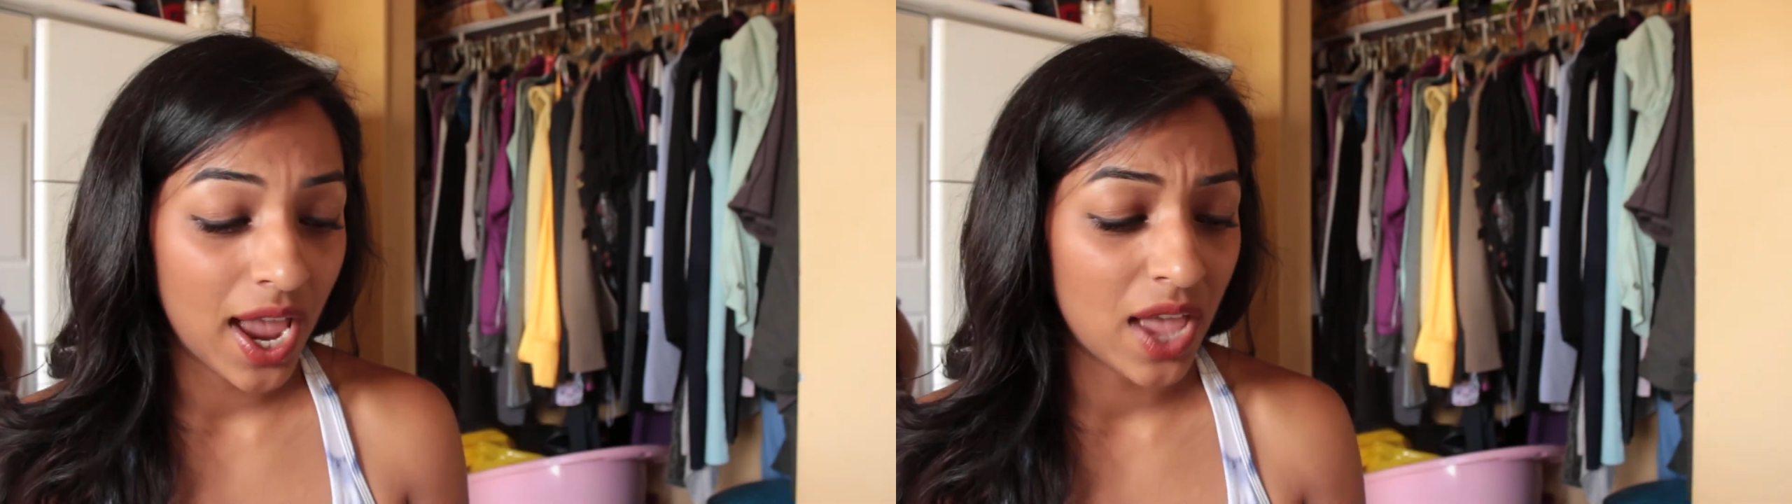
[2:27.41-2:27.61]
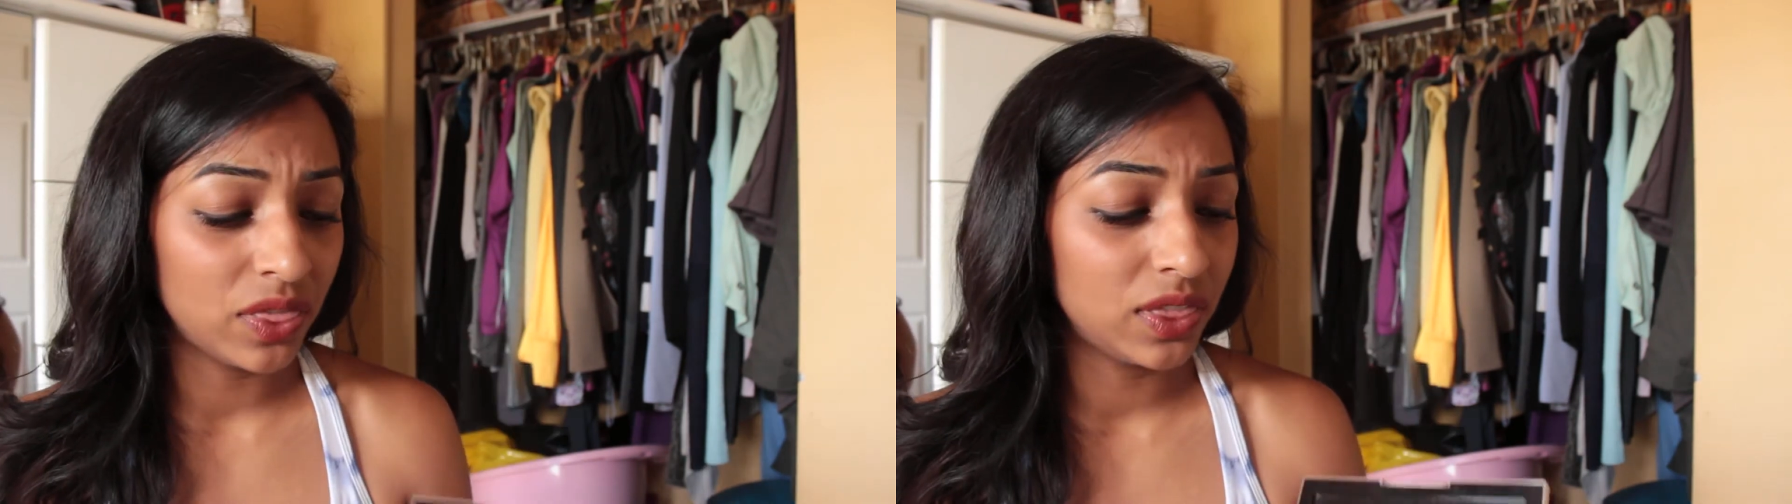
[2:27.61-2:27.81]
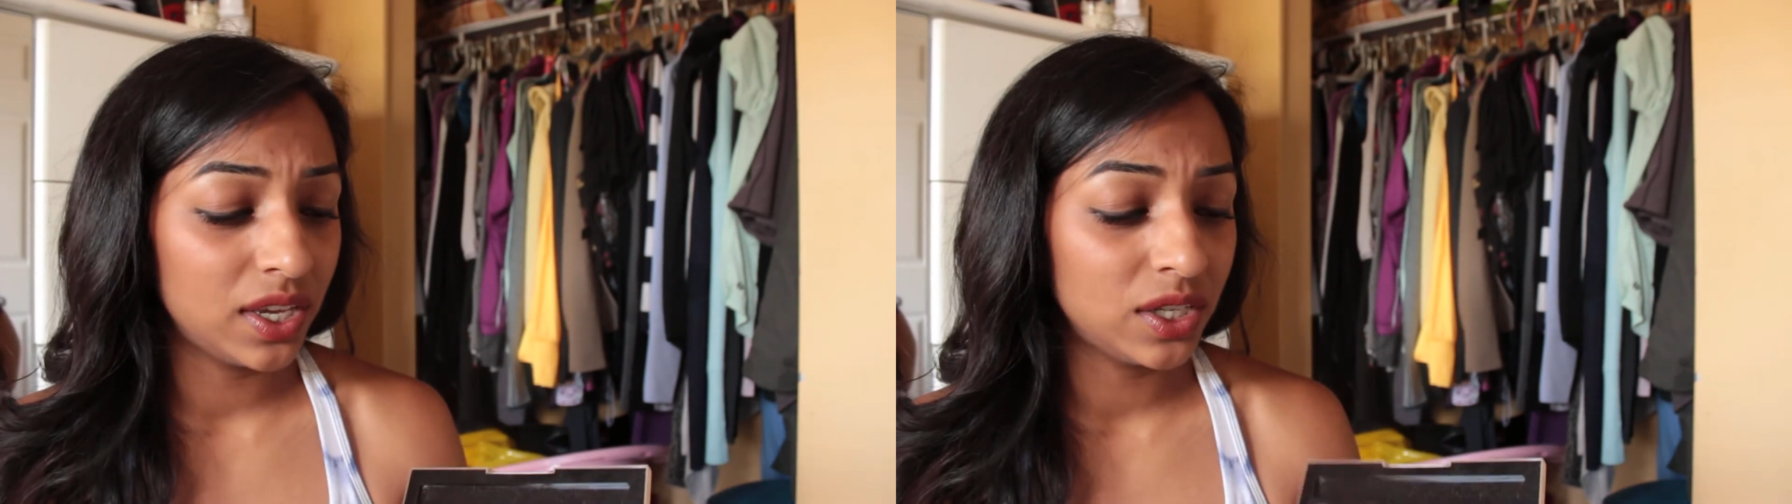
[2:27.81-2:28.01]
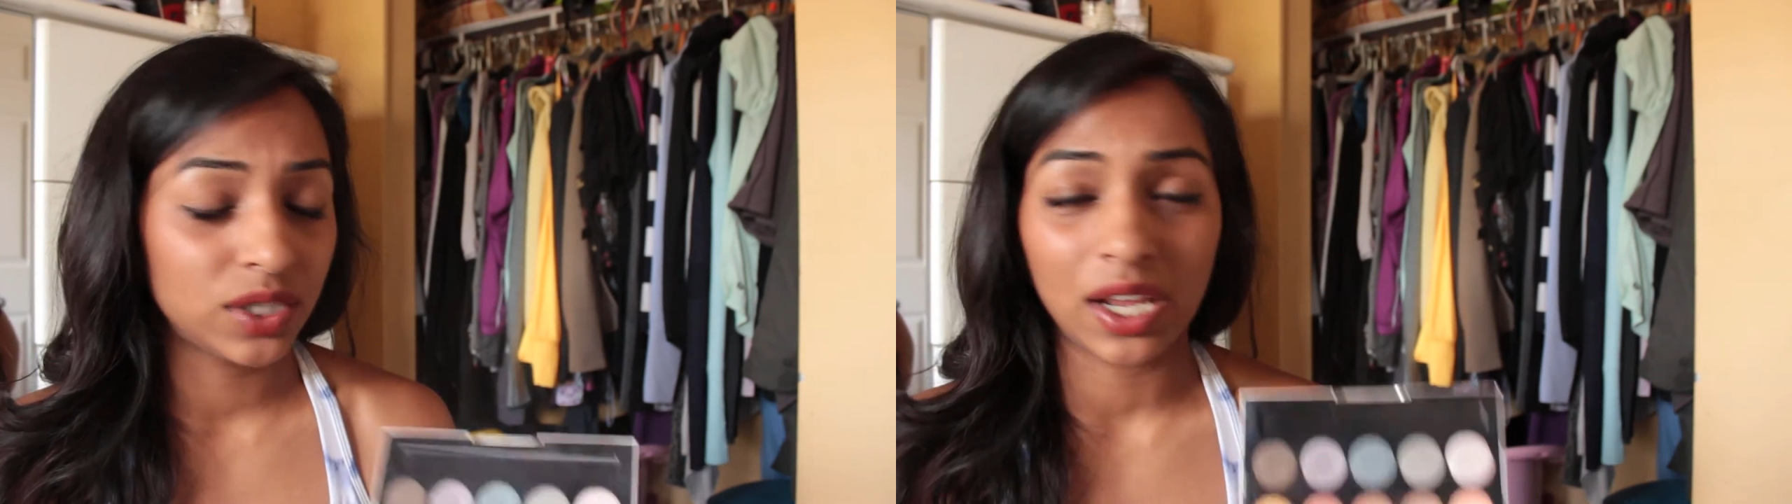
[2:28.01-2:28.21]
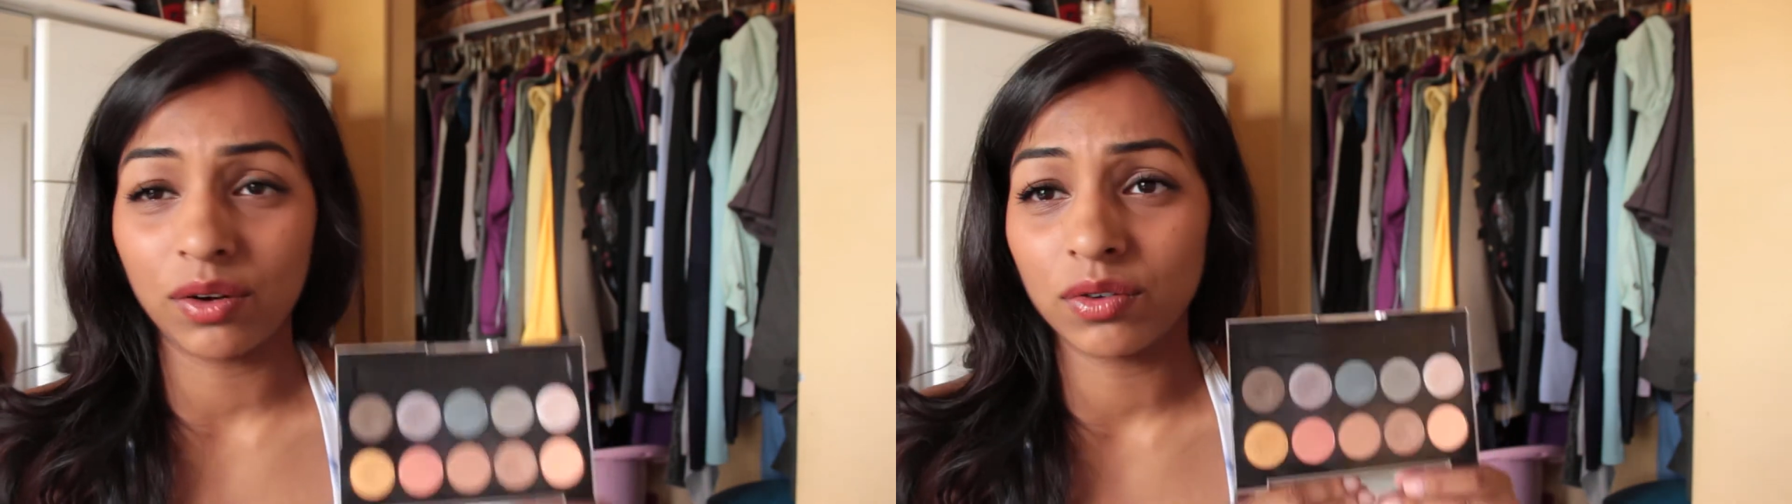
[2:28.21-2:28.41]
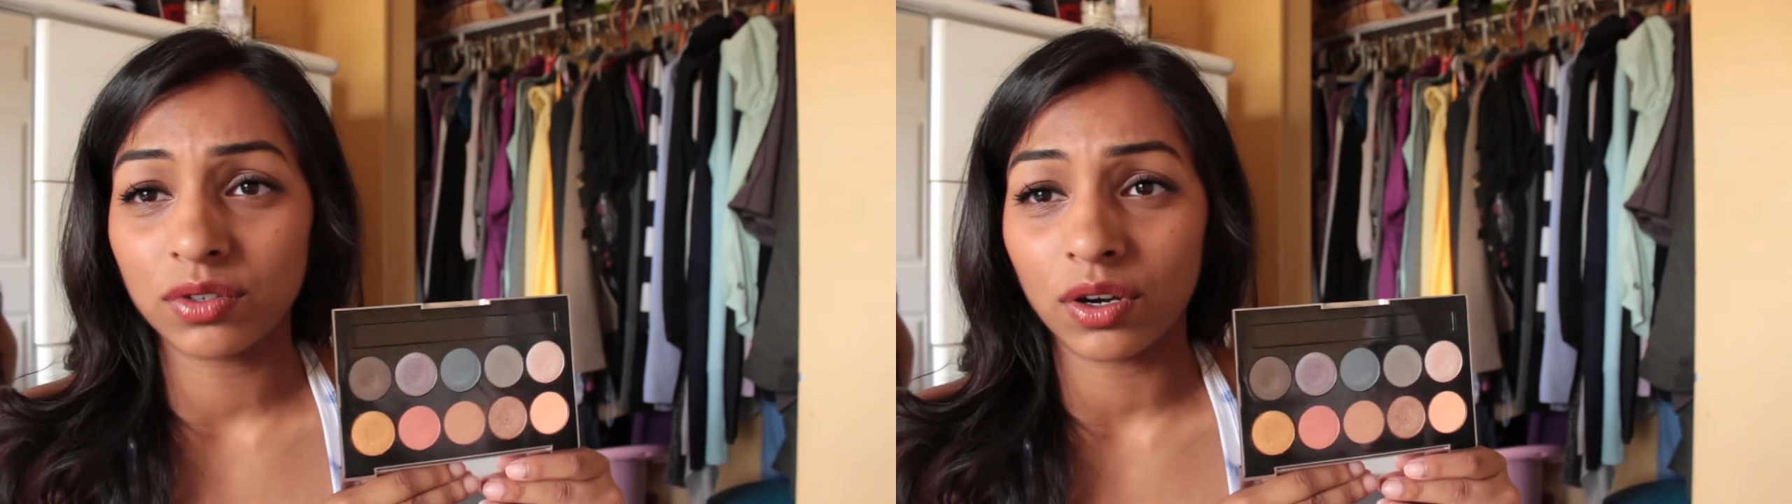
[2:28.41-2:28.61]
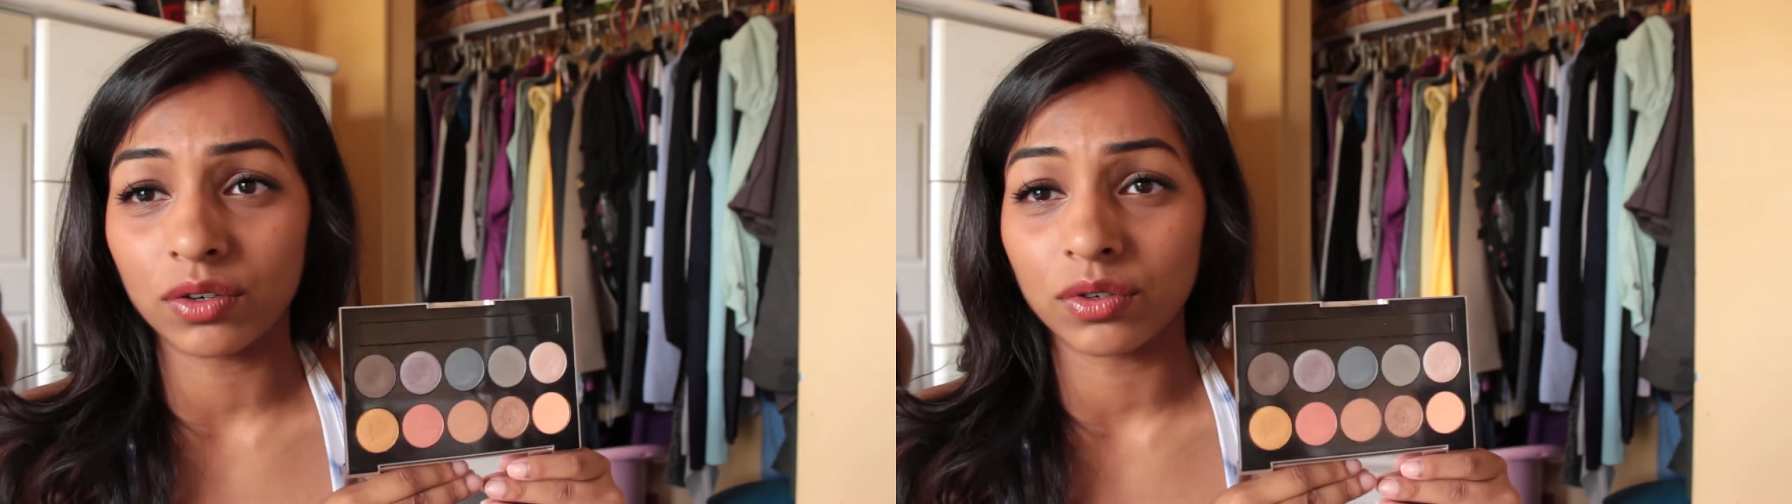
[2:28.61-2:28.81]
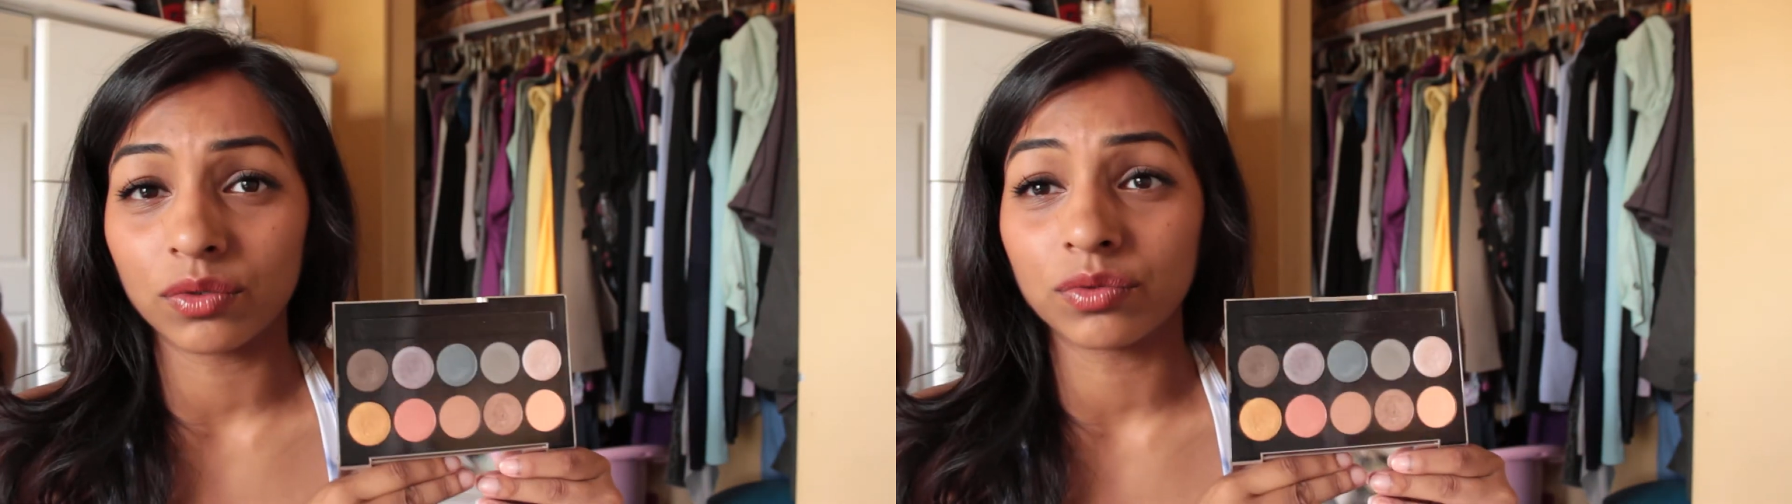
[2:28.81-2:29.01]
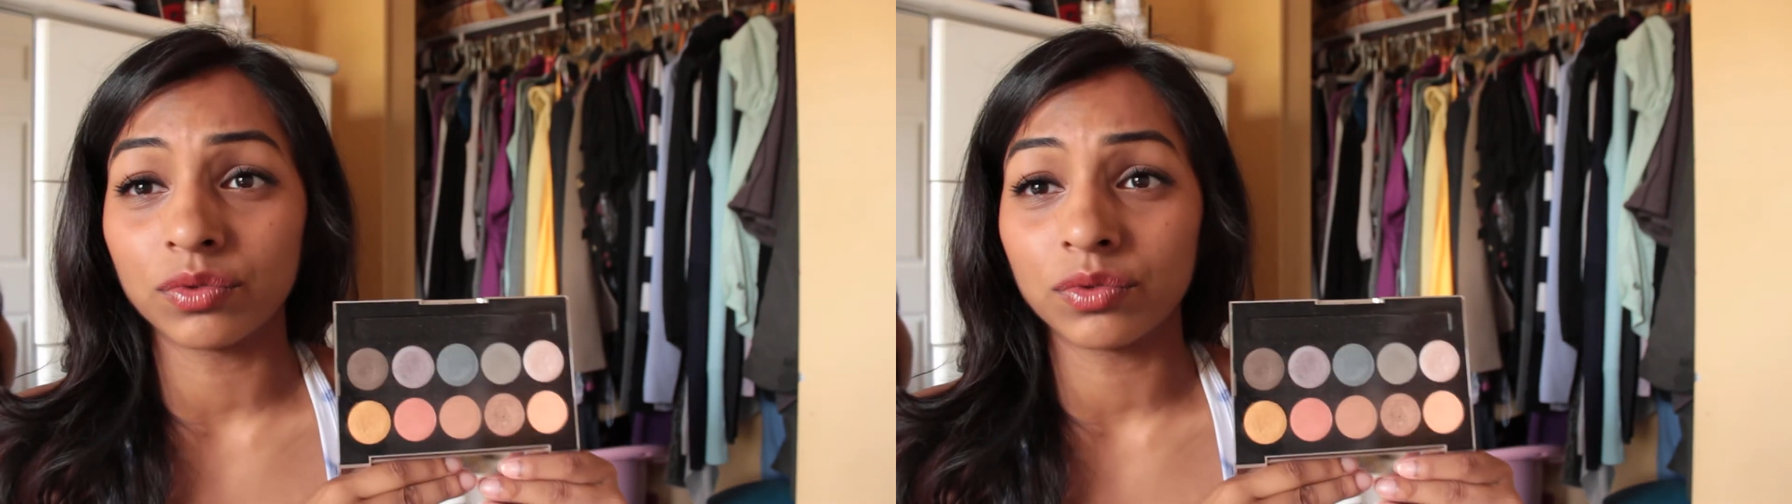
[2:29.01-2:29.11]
and these shadows are